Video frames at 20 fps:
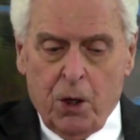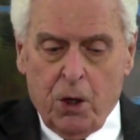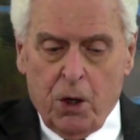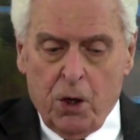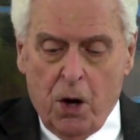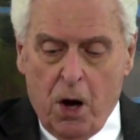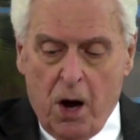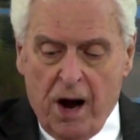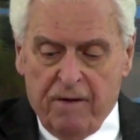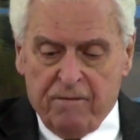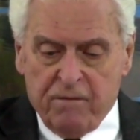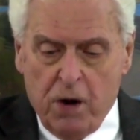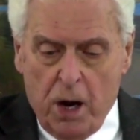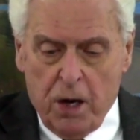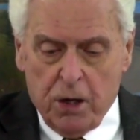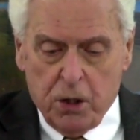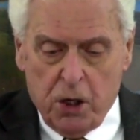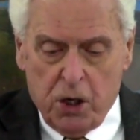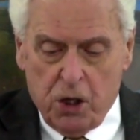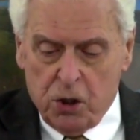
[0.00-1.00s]
Now I've
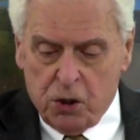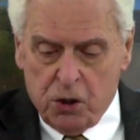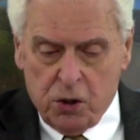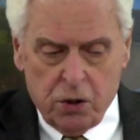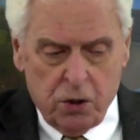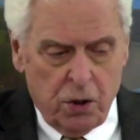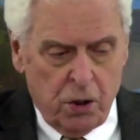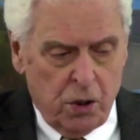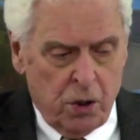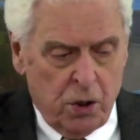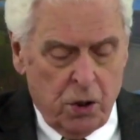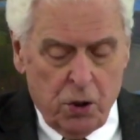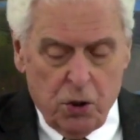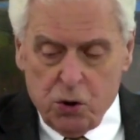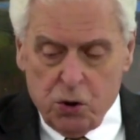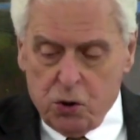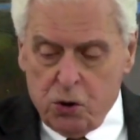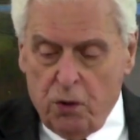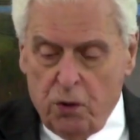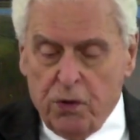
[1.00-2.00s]
done this
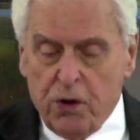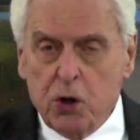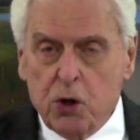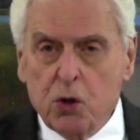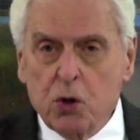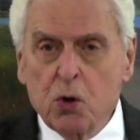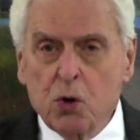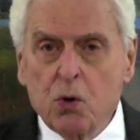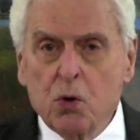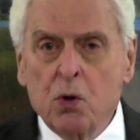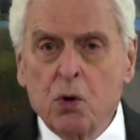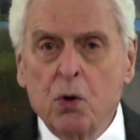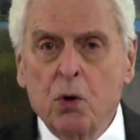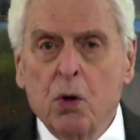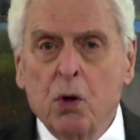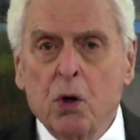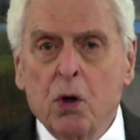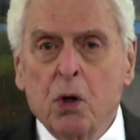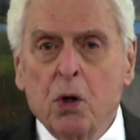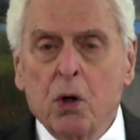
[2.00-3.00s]
so that you
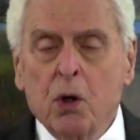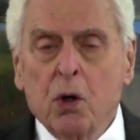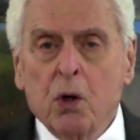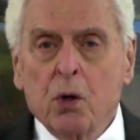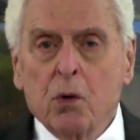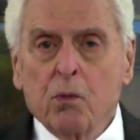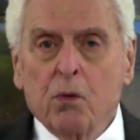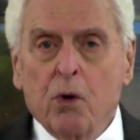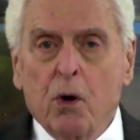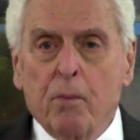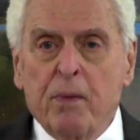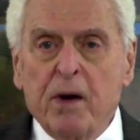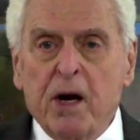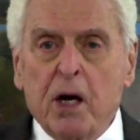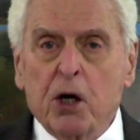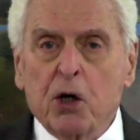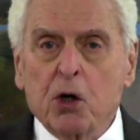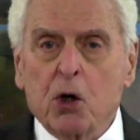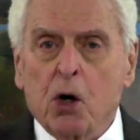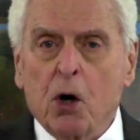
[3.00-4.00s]
will be
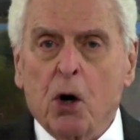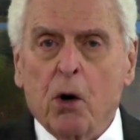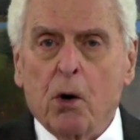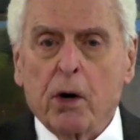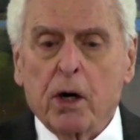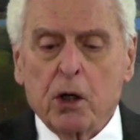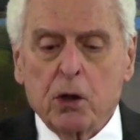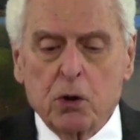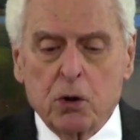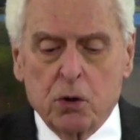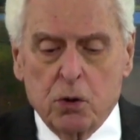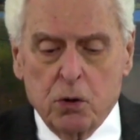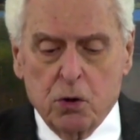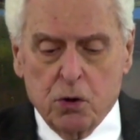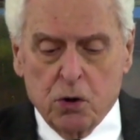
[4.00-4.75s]
encouraged.